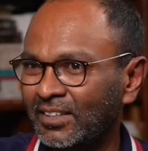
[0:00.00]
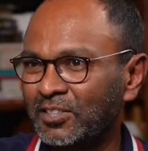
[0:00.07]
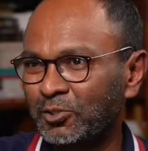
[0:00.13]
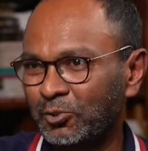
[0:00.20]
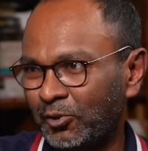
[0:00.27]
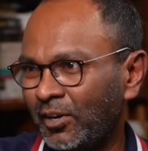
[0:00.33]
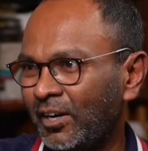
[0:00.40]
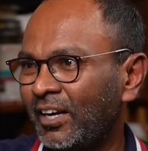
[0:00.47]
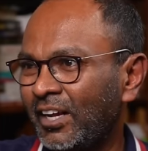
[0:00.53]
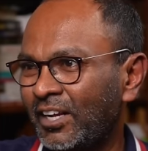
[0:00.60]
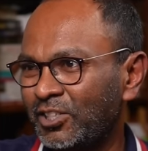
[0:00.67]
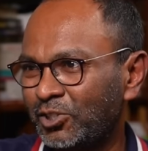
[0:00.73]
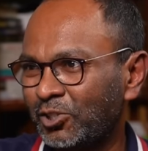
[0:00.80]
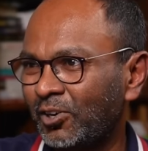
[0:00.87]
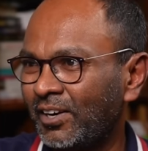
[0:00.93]
things you really
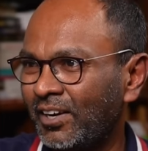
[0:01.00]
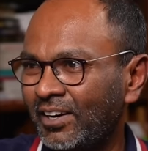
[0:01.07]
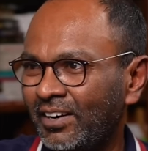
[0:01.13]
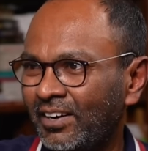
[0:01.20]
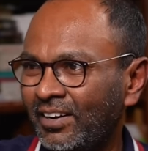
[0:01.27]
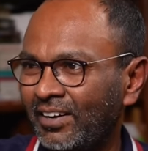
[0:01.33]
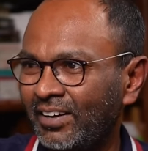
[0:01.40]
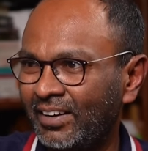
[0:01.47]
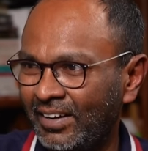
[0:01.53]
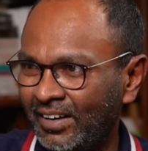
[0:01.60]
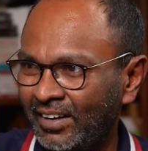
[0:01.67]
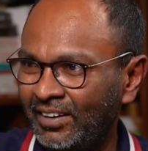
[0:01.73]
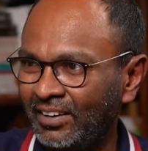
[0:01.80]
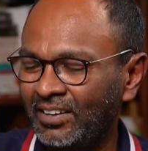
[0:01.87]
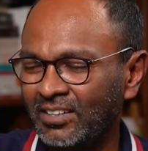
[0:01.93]
enjoy in
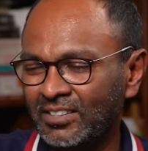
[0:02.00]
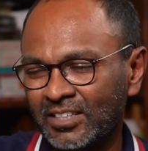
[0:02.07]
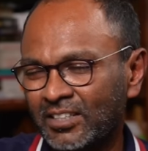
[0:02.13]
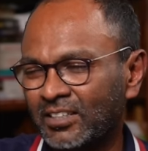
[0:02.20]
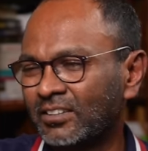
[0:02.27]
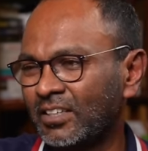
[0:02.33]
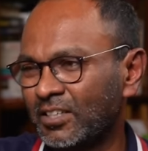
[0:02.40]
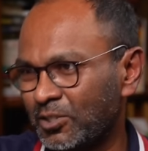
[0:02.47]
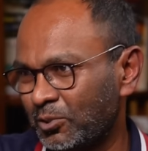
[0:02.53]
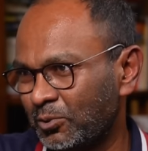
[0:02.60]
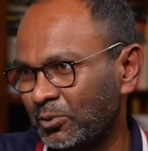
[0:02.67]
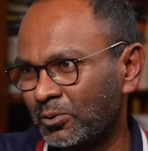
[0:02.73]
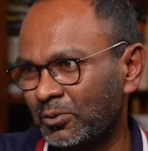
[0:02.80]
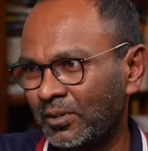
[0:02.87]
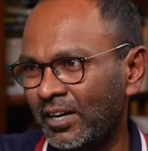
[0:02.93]
India and certain things
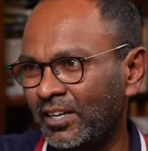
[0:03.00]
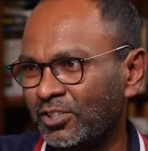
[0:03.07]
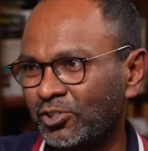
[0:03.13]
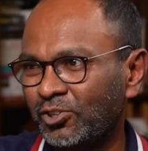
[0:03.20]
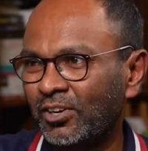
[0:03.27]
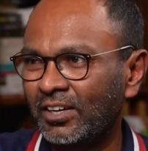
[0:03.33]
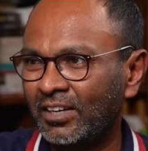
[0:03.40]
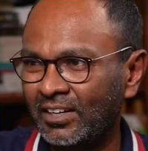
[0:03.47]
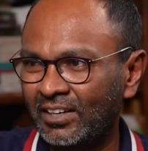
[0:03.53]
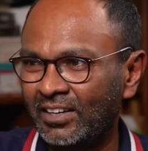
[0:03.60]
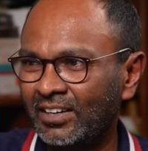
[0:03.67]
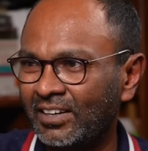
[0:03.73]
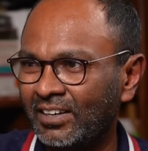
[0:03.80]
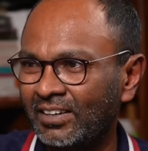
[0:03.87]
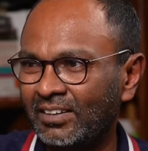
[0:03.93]
you enjoy in
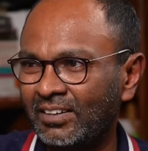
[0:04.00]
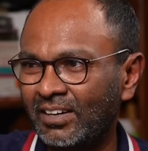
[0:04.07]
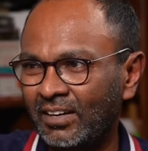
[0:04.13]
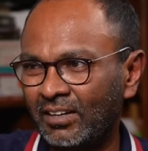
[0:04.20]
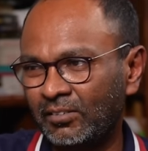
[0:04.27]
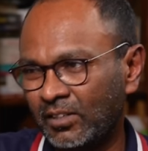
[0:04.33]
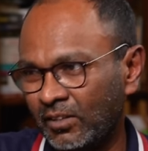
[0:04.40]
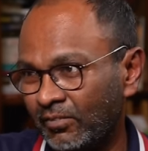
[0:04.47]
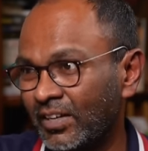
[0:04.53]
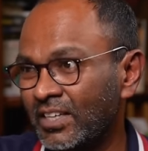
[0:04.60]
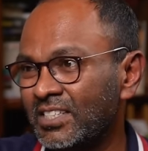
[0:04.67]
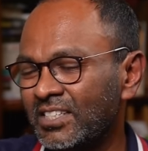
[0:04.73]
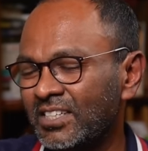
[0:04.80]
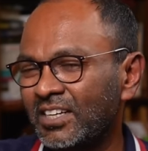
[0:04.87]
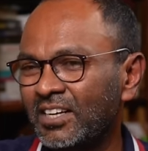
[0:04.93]
the
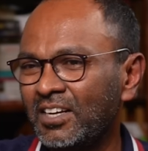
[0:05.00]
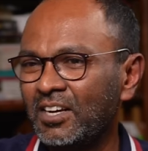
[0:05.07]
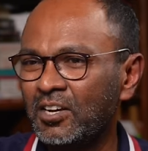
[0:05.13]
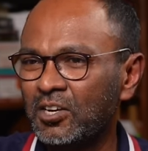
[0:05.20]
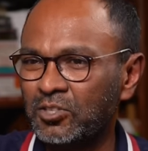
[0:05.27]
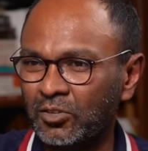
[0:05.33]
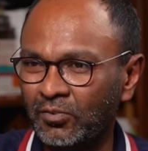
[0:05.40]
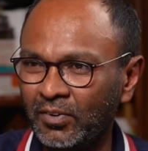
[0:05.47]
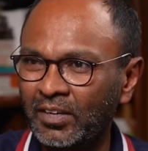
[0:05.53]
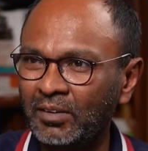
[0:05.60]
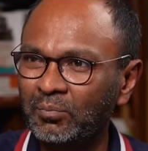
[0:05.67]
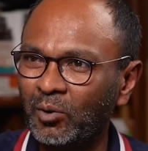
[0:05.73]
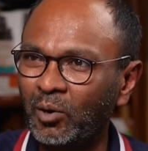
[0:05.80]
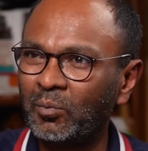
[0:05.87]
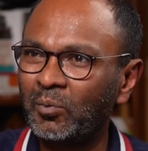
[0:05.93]
West. So we
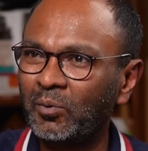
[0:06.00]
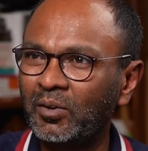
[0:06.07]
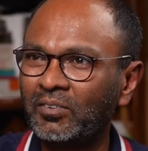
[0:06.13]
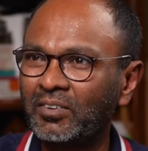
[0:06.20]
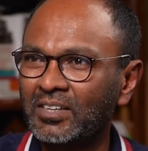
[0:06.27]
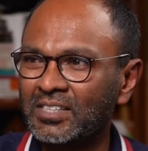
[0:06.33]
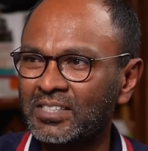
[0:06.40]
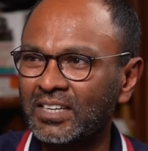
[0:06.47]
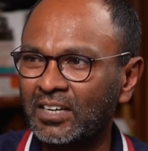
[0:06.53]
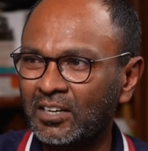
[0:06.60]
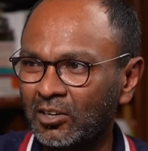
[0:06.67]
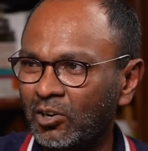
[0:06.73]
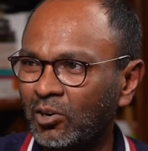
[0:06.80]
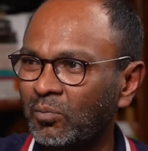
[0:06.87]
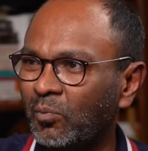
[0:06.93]
probably will settle
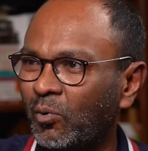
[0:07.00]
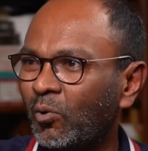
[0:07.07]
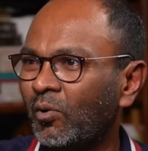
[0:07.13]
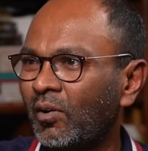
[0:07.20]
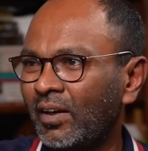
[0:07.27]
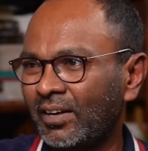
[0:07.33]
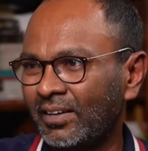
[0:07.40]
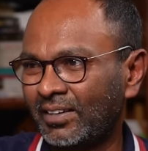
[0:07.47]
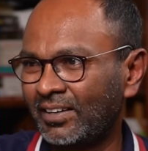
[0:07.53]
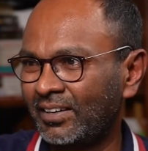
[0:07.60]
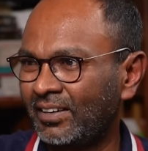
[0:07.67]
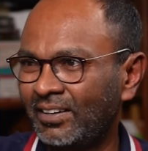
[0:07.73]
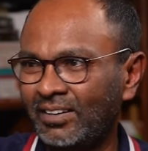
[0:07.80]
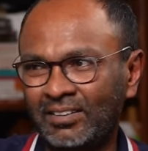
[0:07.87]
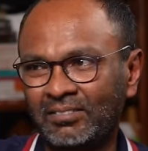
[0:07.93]
down more like,
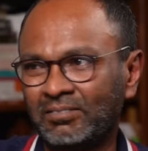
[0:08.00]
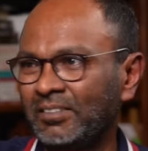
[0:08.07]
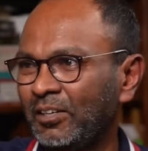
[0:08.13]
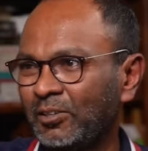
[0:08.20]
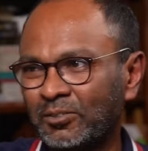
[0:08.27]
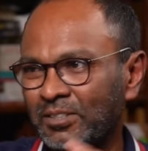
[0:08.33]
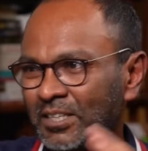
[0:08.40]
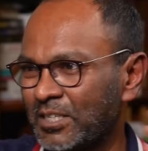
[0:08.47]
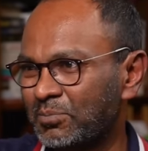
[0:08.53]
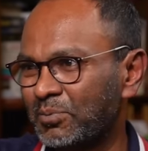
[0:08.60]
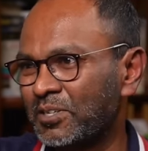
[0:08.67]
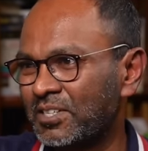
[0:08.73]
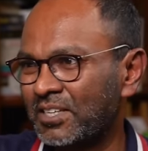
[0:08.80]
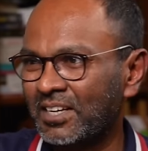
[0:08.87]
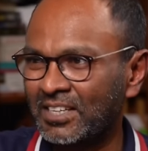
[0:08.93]
6
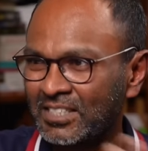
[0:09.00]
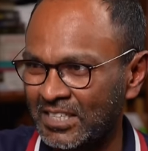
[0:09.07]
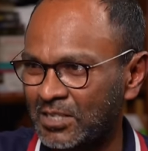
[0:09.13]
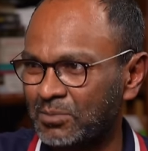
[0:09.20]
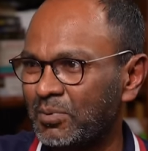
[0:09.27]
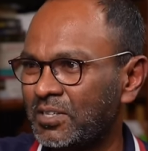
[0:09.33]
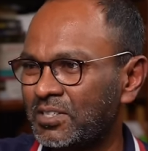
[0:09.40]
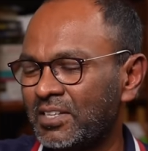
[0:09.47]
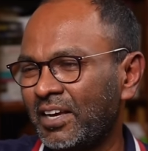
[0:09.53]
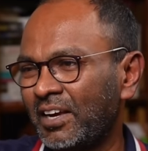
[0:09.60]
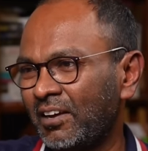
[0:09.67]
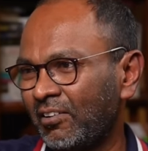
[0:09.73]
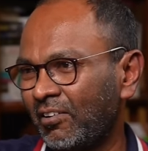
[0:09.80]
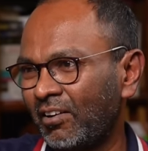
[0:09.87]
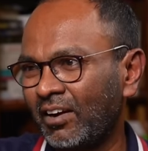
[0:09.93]
months here, 6 months
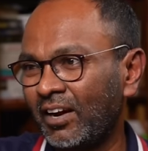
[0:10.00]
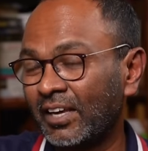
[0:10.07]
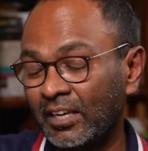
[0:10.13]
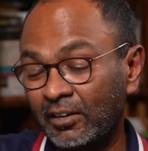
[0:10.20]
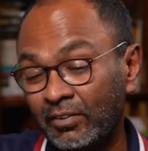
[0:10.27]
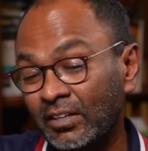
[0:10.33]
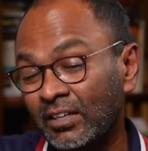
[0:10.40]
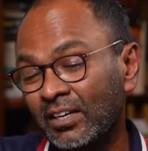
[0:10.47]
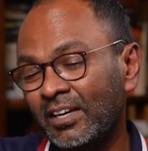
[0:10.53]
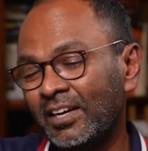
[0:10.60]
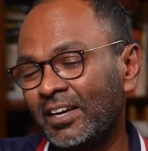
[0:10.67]
there, or like even